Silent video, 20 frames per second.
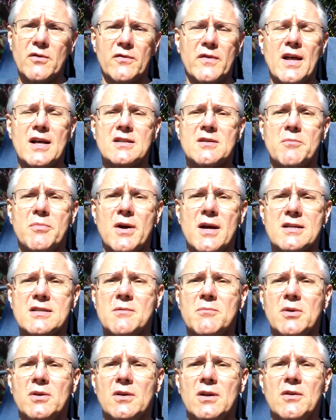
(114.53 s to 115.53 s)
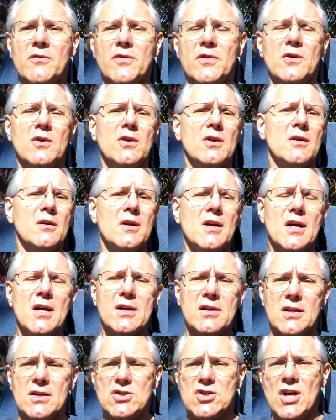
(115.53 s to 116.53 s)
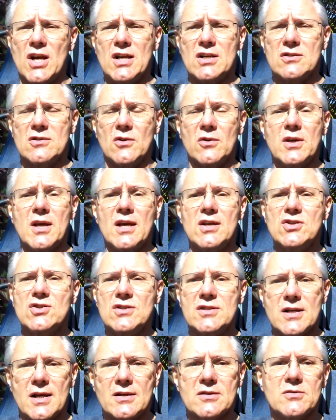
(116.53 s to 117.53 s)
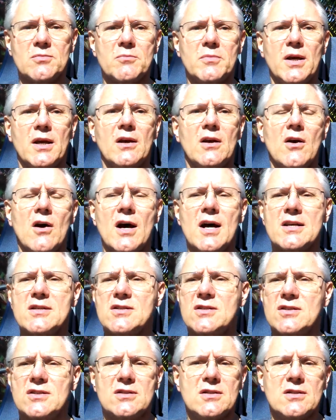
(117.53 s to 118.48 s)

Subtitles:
That's a possibility for you to change locations. That's a big cost.